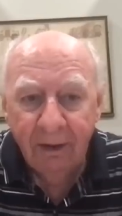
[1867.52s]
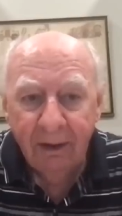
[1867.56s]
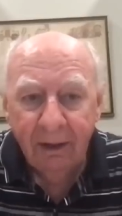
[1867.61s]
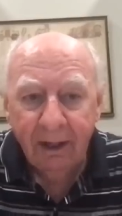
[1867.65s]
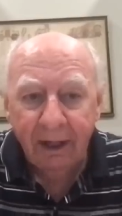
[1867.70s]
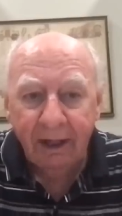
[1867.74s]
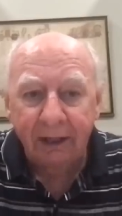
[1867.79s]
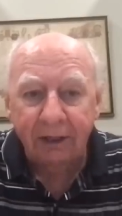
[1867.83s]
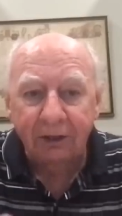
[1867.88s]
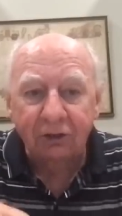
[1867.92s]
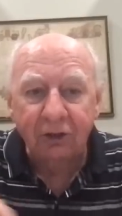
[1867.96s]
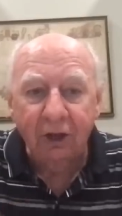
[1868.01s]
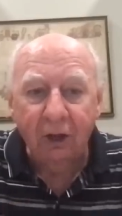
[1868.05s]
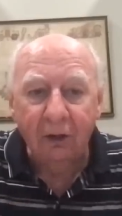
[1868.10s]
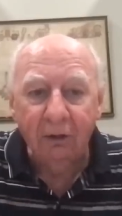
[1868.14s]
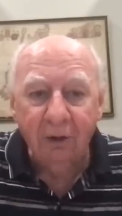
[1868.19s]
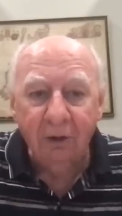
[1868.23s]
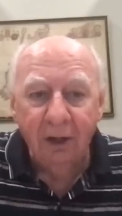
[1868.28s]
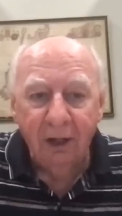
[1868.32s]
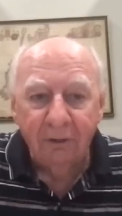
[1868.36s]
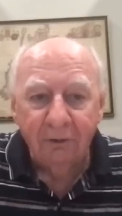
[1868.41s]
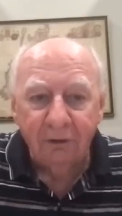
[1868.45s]
And
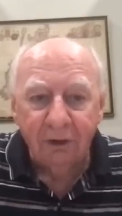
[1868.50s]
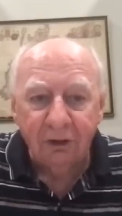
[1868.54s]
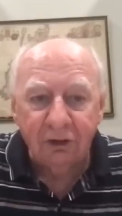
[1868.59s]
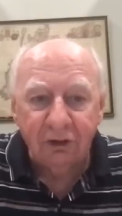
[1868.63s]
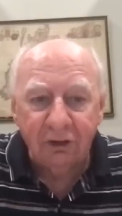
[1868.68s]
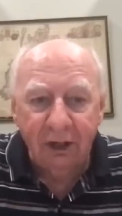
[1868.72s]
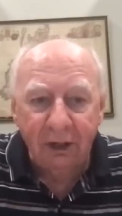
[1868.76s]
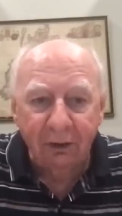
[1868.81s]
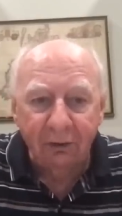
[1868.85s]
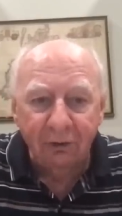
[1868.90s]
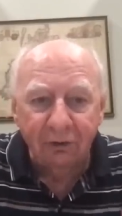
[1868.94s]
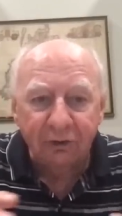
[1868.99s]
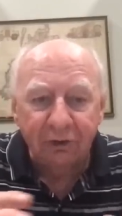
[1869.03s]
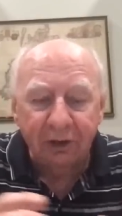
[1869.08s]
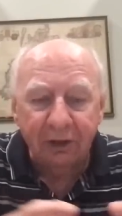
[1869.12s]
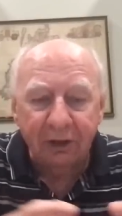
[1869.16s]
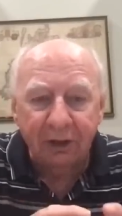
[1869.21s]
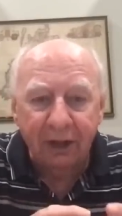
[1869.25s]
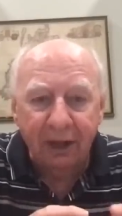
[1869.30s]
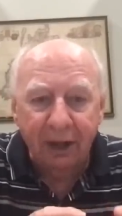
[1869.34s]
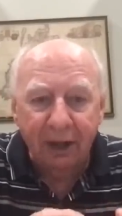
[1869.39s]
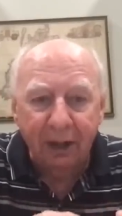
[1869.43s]
so the cells
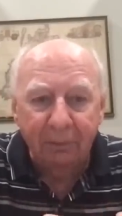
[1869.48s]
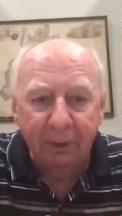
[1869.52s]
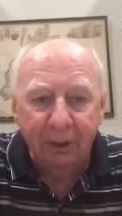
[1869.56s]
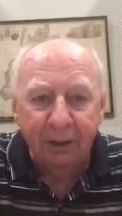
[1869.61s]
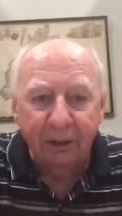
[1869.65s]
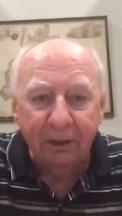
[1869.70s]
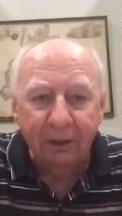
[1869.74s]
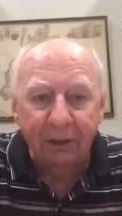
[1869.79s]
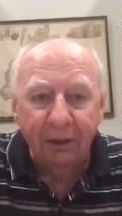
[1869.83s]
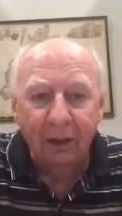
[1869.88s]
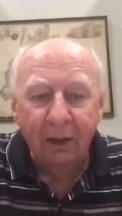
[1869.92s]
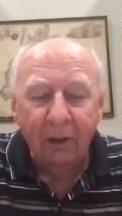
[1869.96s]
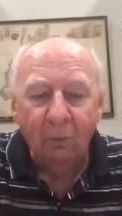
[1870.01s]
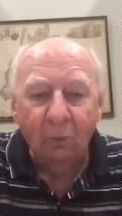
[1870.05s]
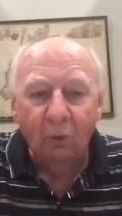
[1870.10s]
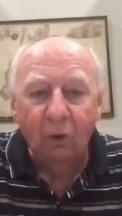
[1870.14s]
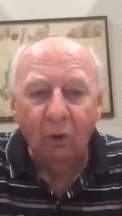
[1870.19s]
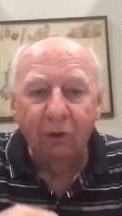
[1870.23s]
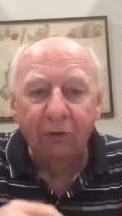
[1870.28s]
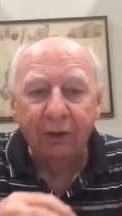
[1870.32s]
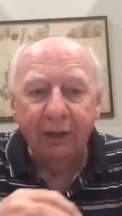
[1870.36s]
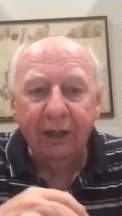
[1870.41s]
that came in
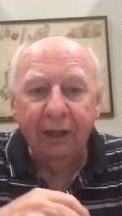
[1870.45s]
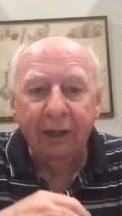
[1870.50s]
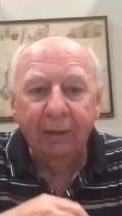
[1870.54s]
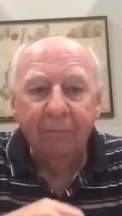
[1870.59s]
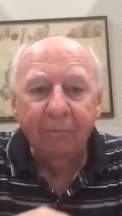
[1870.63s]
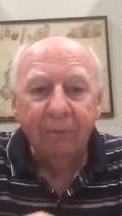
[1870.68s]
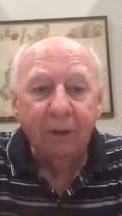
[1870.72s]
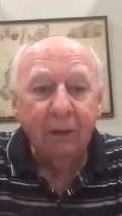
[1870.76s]
were the